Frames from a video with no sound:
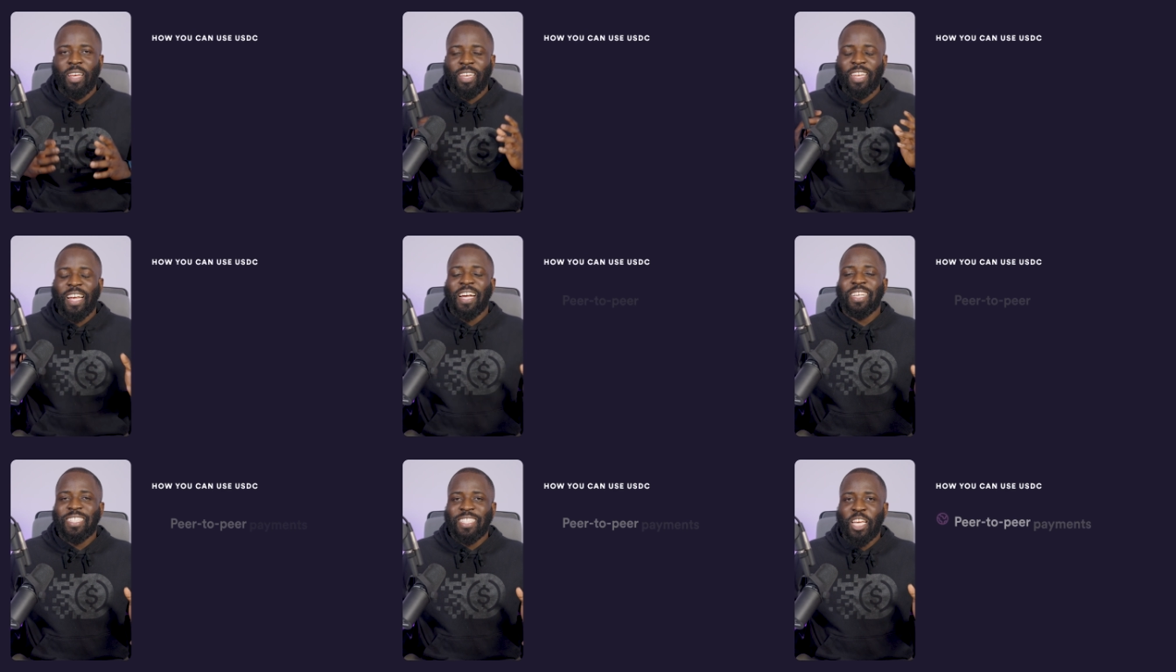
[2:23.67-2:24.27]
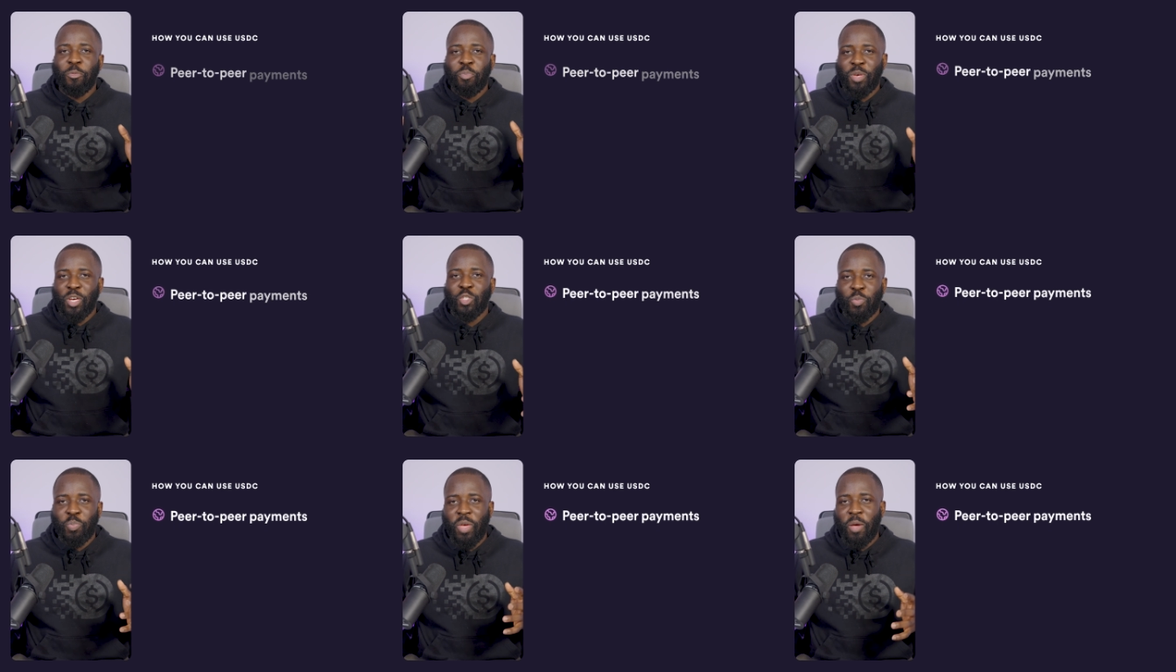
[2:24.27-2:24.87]
They can send
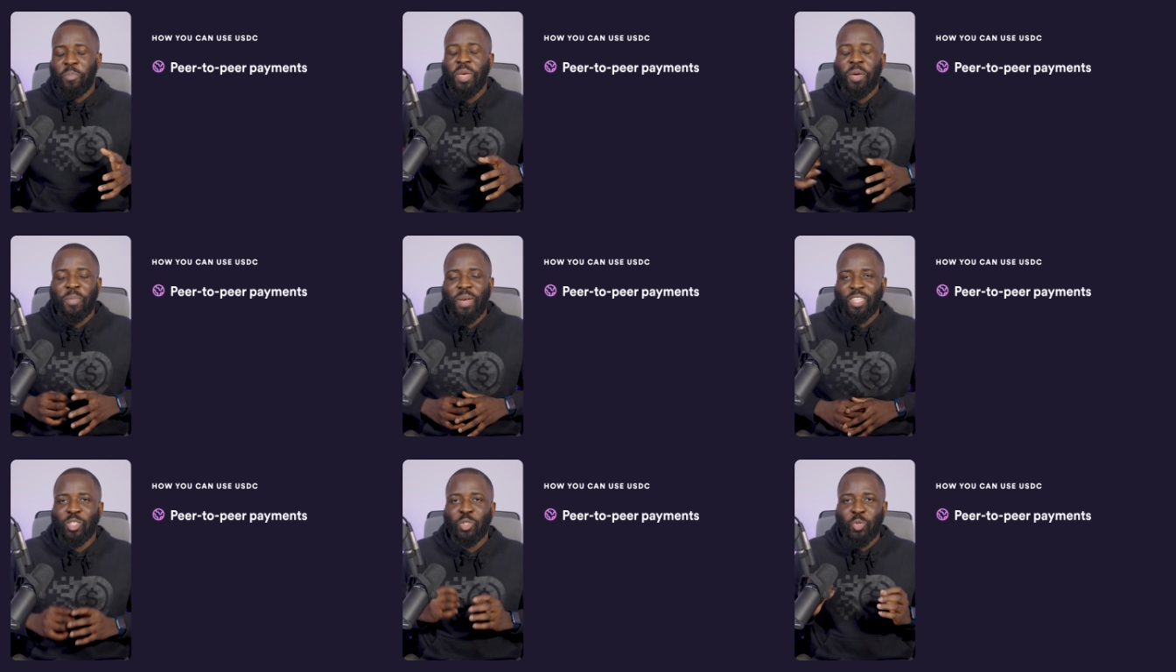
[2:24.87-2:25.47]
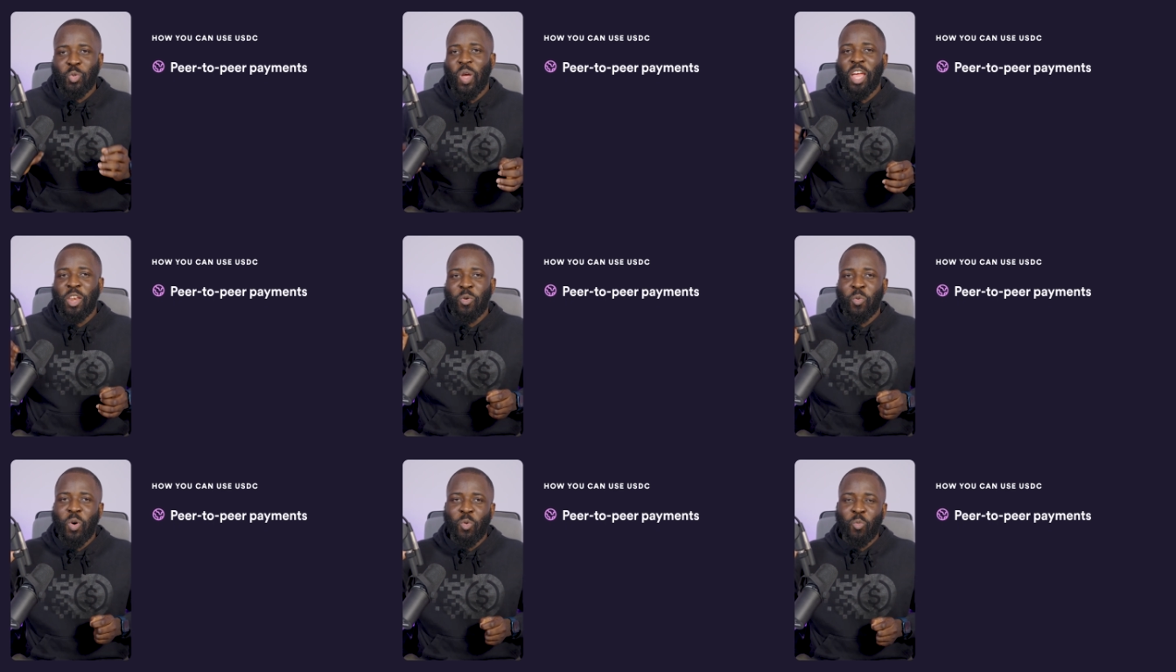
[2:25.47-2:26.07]
peer to peer payments to
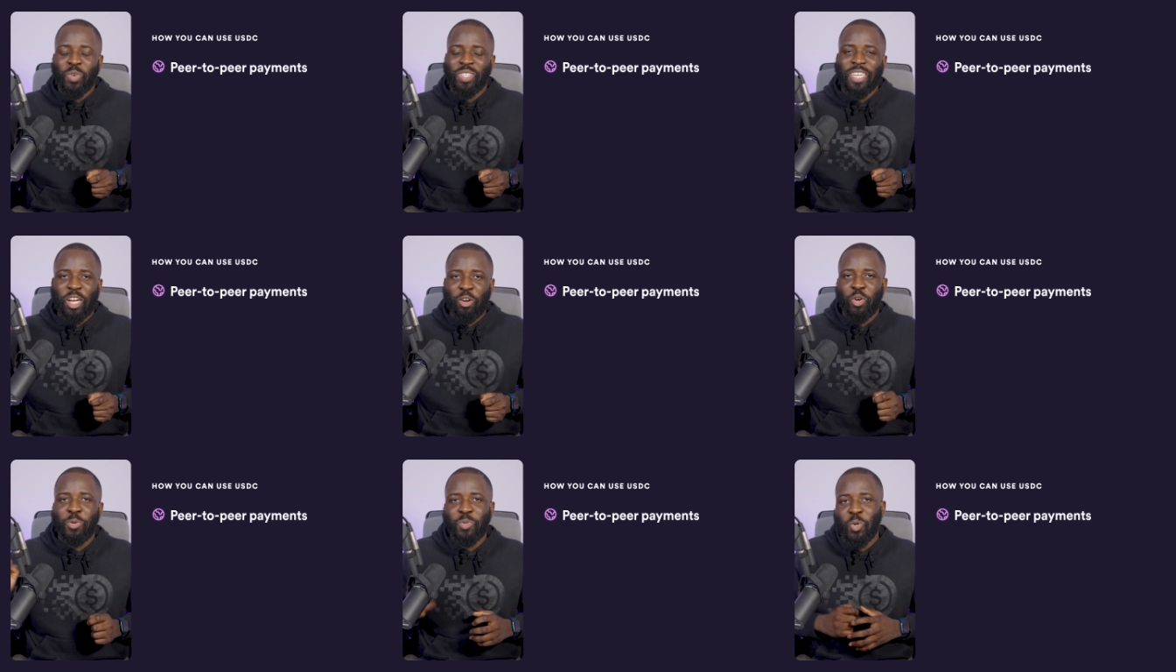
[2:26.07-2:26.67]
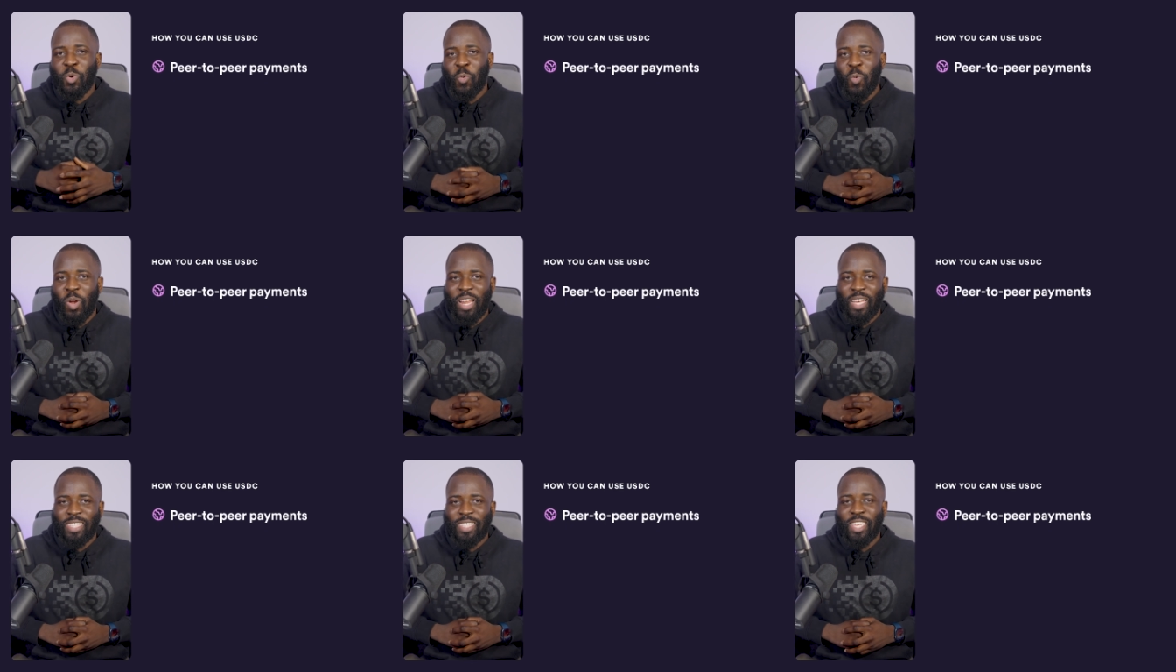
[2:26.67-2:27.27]
anyone with a crypto
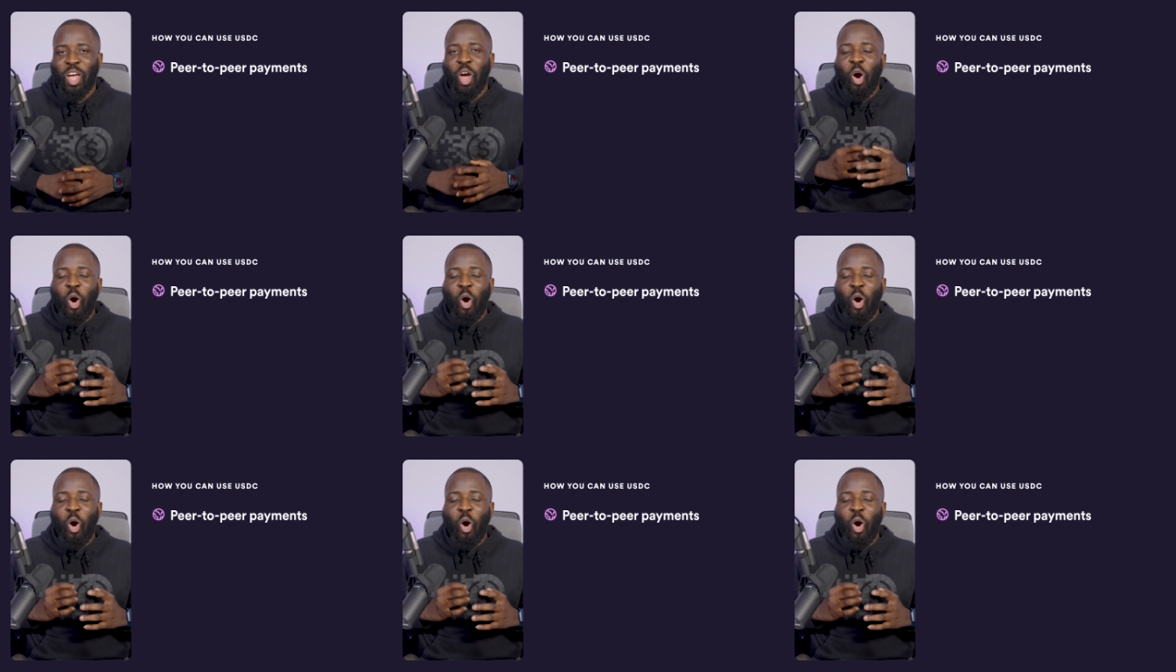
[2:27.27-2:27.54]
wallet